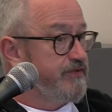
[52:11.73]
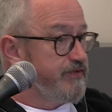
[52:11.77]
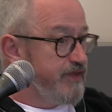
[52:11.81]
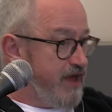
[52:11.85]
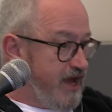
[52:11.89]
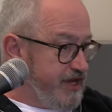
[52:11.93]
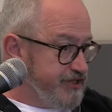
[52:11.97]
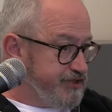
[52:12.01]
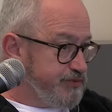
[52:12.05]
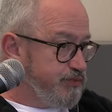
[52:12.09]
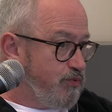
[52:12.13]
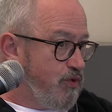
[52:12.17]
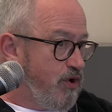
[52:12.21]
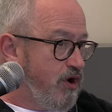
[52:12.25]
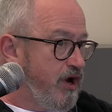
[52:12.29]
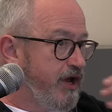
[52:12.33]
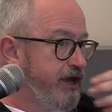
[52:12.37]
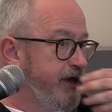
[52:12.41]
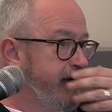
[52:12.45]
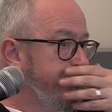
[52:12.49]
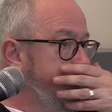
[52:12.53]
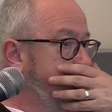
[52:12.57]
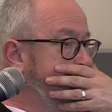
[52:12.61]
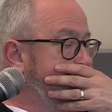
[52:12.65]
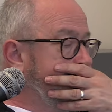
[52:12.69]
And that's
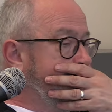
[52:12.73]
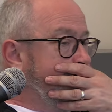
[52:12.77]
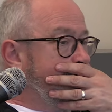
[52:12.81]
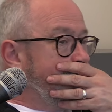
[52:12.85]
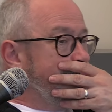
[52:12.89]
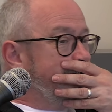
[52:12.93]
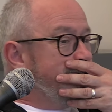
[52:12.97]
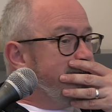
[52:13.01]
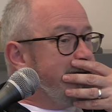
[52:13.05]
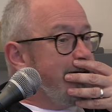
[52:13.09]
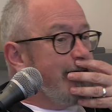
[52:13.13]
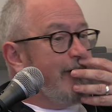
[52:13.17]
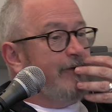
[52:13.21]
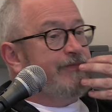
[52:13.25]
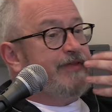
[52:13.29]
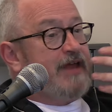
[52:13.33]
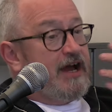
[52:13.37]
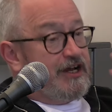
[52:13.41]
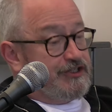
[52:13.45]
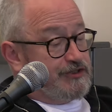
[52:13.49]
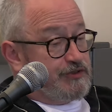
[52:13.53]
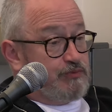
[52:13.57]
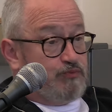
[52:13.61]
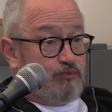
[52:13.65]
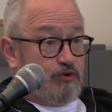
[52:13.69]
why you know, and
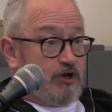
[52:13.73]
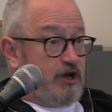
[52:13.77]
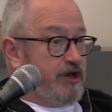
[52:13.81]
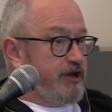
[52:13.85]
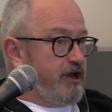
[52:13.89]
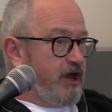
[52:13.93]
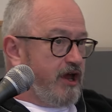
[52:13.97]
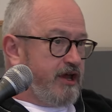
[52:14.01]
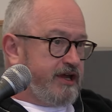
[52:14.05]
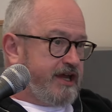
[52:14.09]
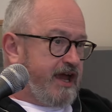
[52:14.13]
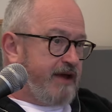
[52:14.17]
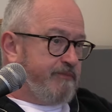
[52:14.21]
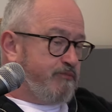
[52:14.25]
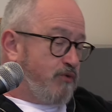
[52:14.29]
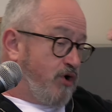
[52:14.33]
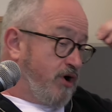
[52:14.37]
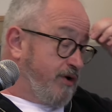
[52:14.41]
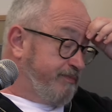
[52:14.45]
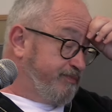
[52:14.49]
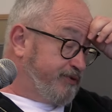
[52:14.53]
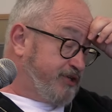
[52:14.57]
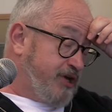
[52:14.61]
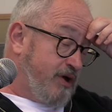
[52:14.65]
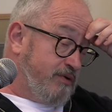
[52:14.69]
that's again
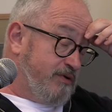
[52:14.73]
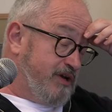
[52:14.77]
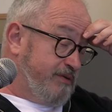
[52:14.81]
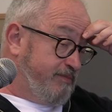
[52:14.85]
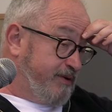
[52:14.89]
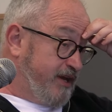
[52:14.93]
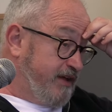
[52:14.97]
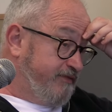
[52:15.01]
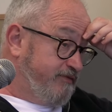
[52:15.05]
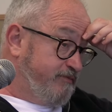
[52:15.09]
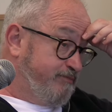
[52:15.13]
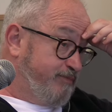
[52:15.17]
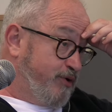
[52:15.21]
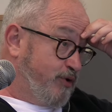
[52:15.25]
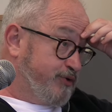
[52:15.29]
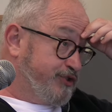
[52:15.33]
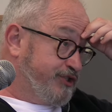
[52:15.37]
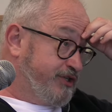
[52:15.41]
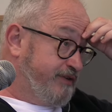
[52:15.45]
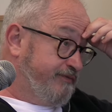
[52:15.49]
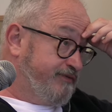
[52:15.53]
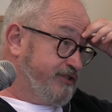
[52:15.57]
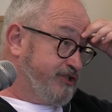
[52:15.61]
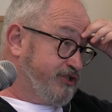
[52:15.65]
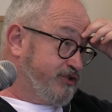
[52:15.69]
why I totally believe in
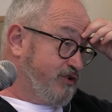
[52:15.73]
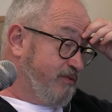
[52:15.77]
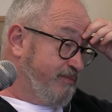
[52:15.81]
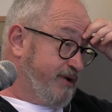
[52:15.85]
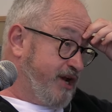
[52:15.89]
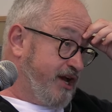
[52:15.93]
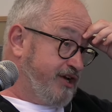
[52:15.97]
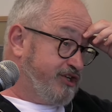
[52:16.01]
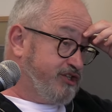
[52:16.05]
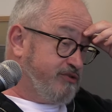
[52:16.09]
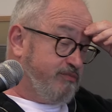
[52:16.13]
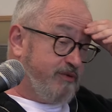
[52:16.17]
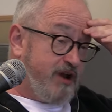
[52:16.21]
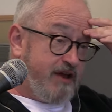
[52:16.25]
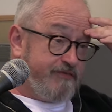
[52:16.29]
positive discrimination.